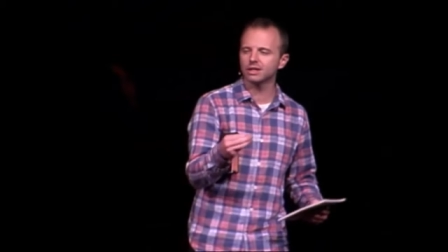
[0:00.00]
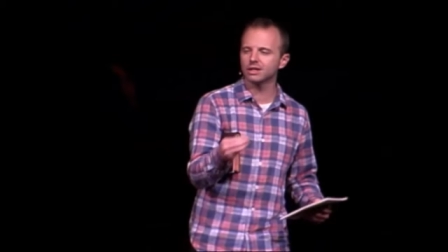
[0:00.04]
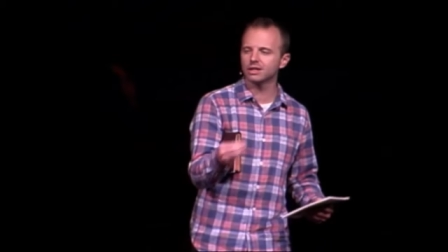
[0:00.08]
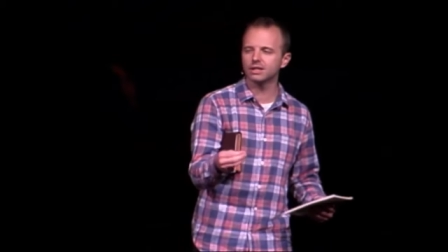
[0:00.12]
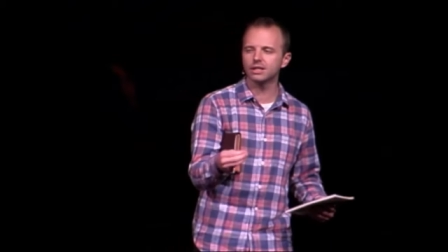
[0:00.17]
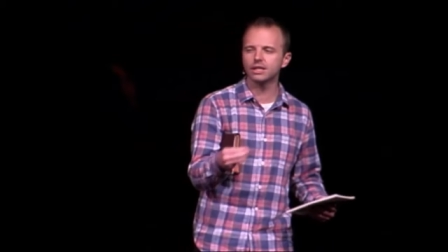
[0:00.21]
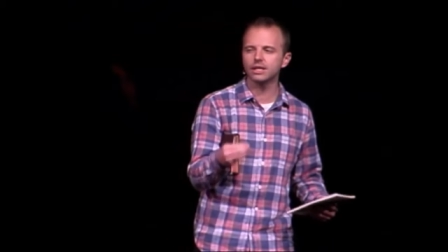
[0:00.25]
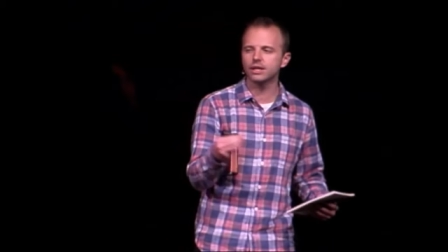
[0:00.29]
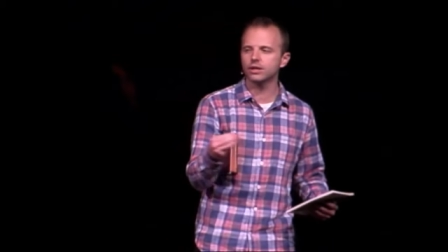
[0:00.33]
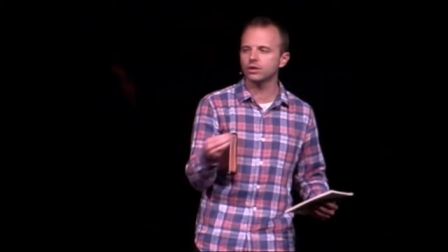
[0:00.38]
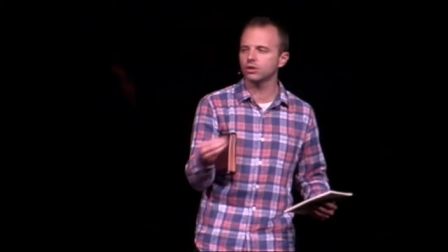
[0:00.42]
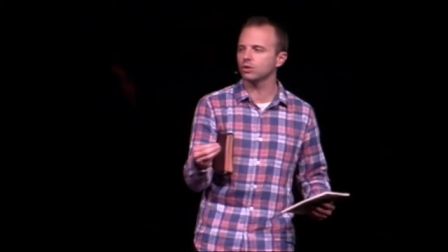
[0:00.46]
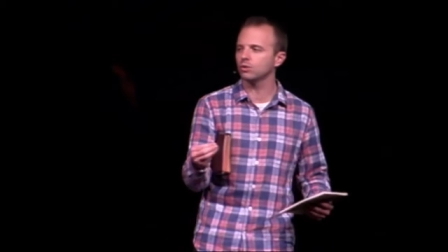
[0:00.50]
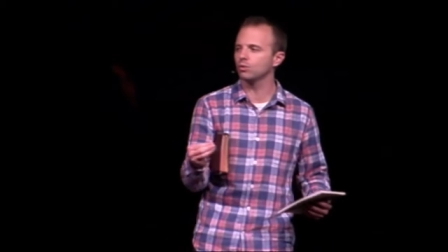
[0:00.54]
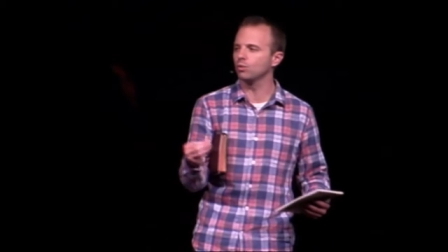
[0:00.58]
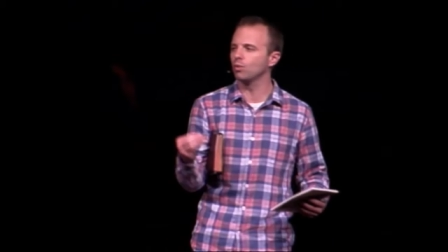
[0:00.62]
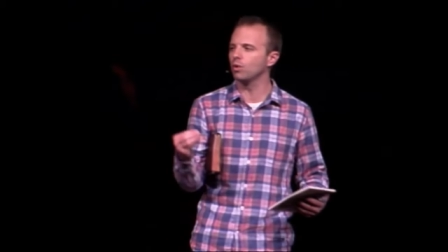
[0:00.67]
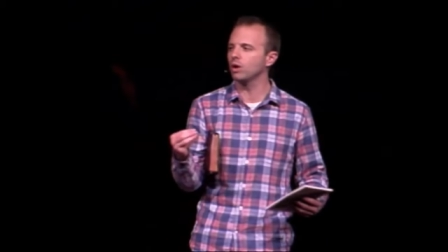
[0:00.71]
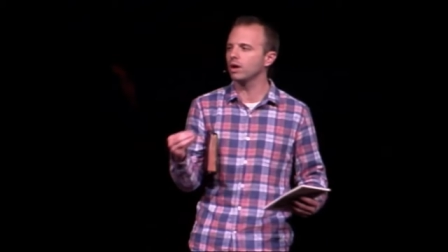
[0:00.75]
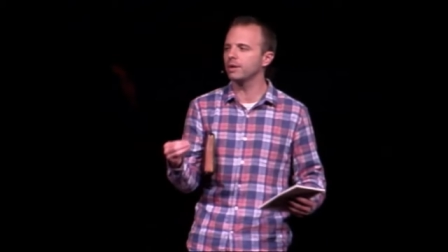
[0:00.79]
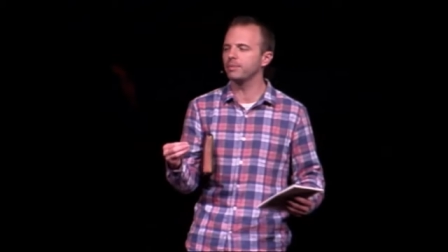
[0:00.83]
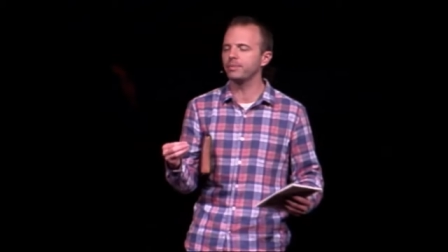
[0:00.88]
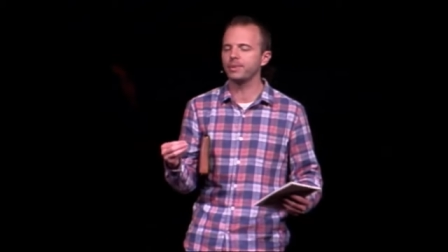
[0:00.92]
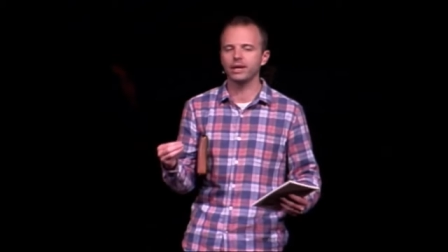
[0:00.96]
little
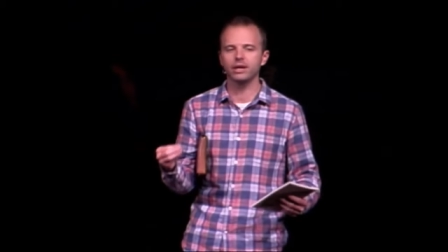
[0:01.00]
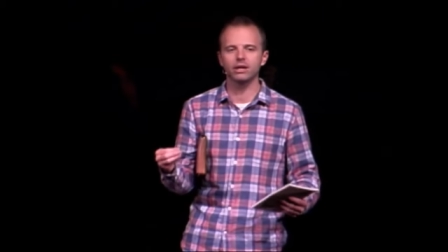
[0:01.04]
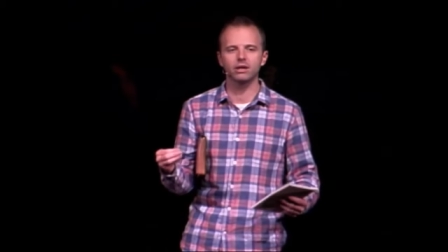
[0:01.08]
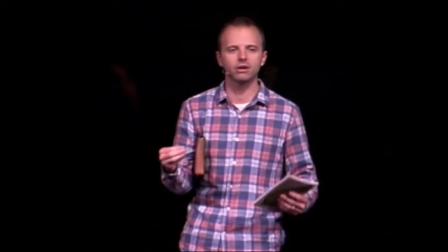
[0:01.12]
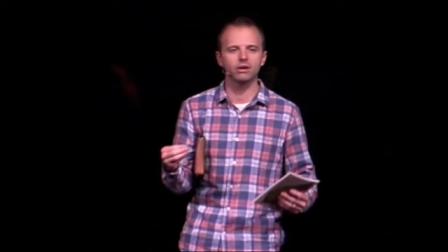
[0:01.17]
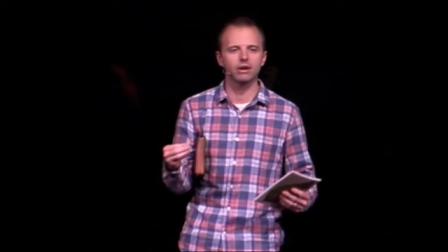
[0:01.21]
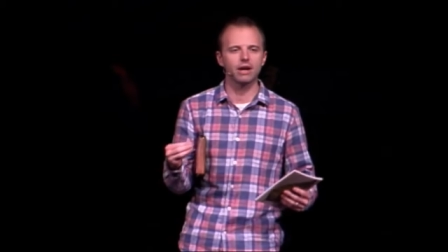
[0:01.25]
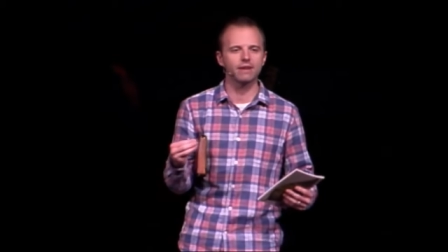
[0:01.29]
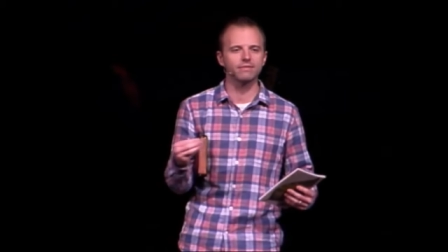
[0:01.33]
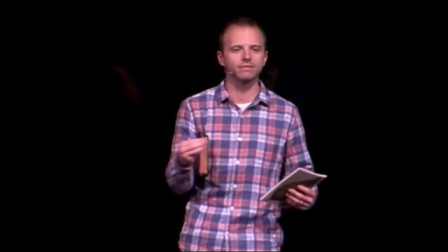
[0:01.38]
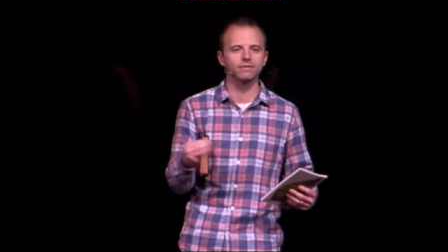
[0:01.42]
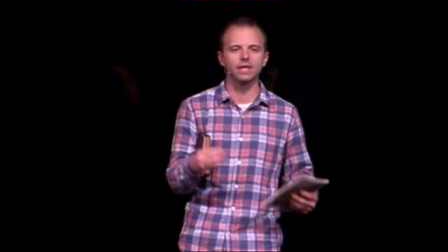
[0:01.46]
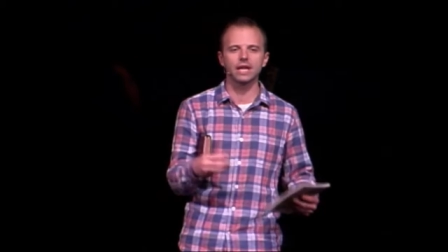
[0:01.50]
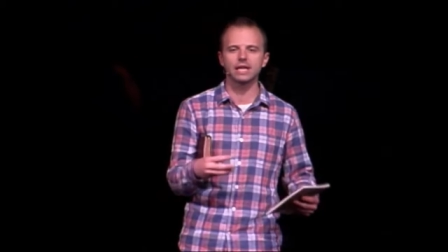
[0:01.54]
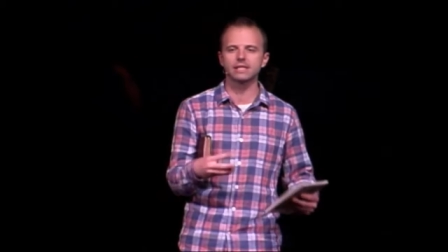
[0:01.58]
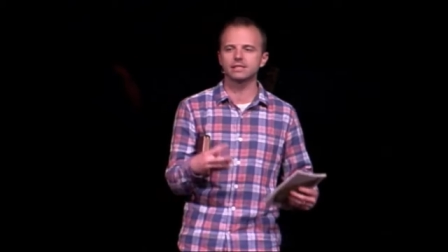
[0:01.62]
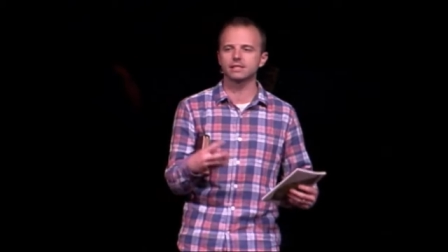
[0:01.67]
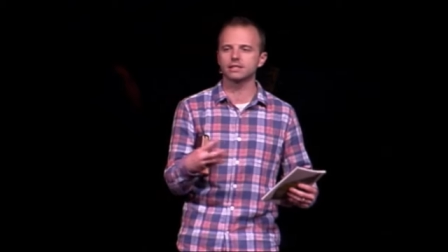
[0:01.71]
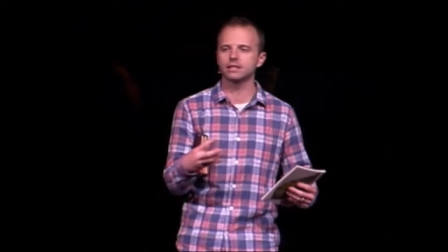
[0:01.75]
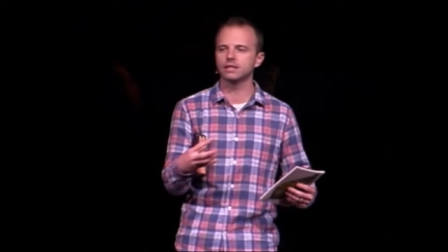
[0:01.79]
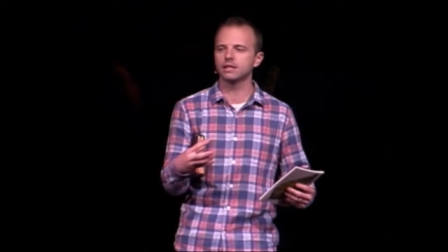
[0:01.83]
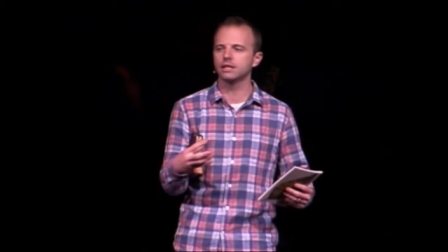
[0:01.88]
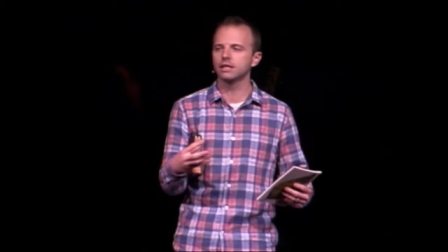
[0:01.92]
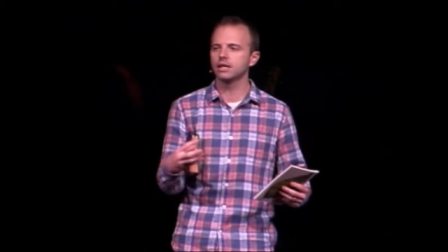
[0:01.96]
one paragraph
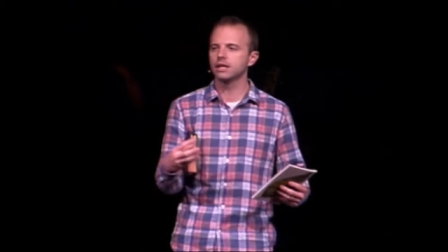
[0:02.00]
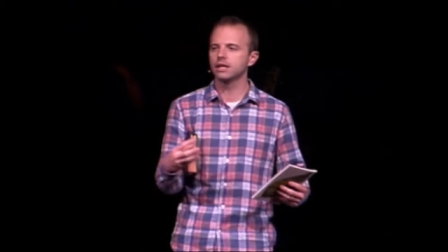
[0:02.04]
lesson